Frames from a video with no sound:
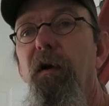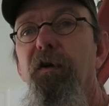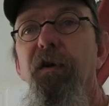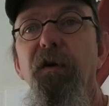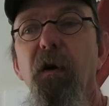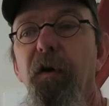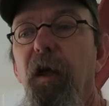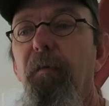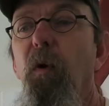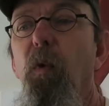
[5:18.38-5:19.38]
just talking
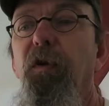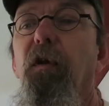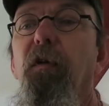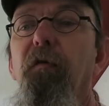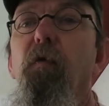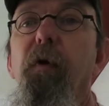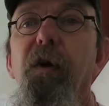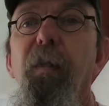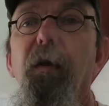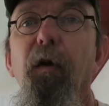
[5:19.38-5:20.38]
about what to look for in
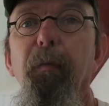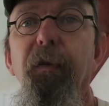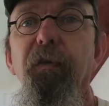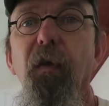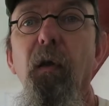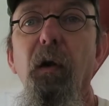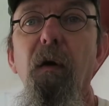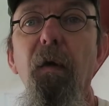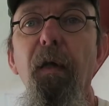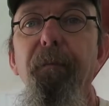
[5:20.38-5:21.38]
an economy cigar.
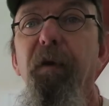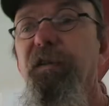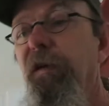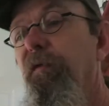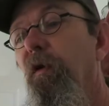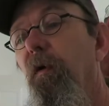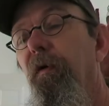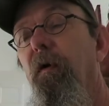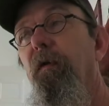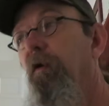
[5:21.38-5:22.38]
Because even though
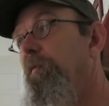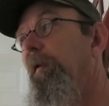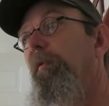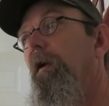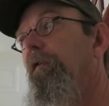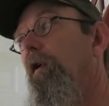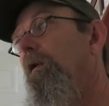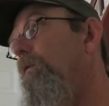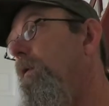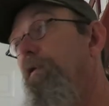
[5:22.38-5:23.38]
there are those people out there
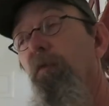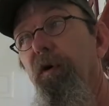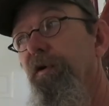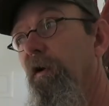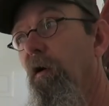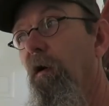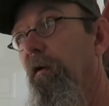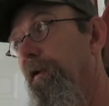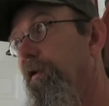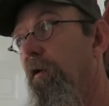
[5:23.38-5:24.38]
that won't smoke a cigar
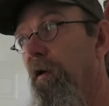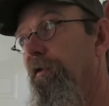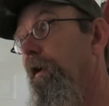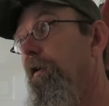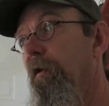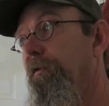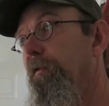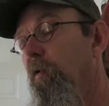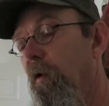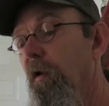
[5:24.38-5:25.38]
unless it costs $10 or
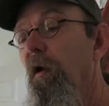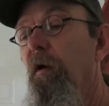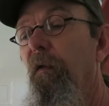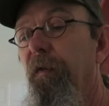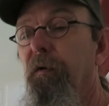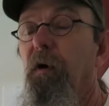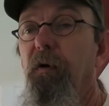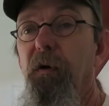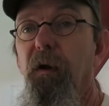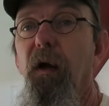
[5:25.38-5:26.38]
more, there are
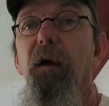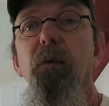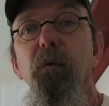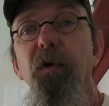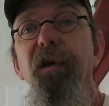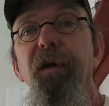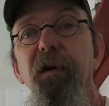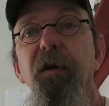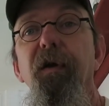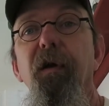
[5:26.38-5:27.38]
a lot of really
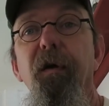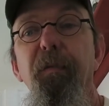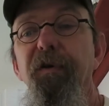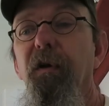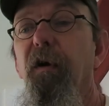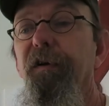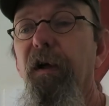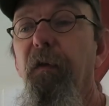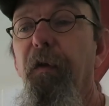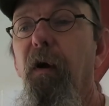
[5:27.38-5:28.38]
good economy cigars
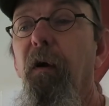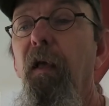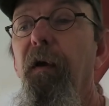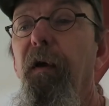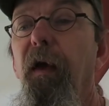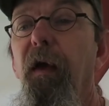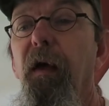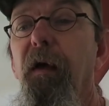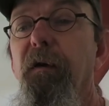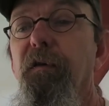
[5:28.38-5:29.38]
out there.
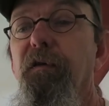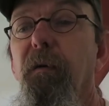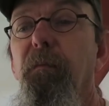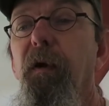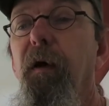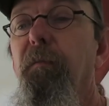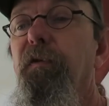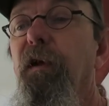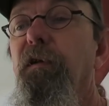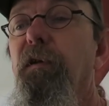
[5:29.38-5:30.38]
And sometimes
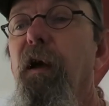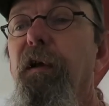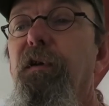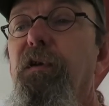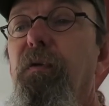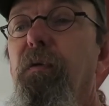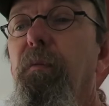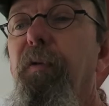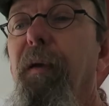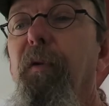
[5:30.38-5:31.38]
it's nice to
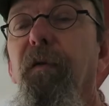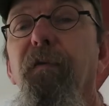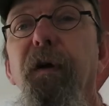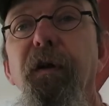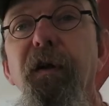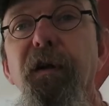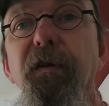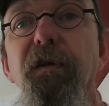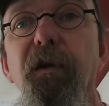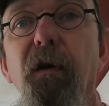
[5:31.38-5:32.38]
be able to find a
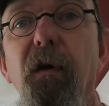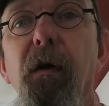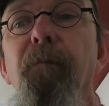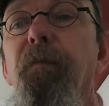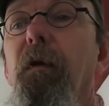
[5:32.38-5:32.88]
decent cigar